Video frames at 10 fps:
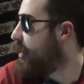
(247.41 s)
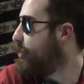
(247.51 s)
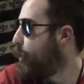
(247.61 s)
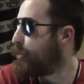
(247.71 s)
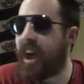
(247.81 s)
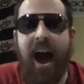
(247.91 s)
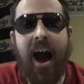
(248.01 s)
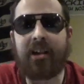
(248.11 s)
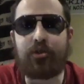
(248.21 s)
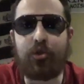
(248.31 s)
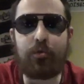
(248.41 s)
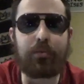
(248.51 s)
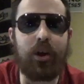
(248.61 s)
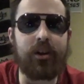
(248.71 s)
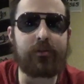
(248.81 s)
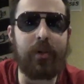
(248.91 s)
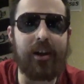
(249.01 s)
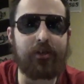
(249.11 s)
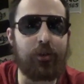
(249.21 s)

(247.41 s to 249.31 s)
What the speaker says: those hot new prospects,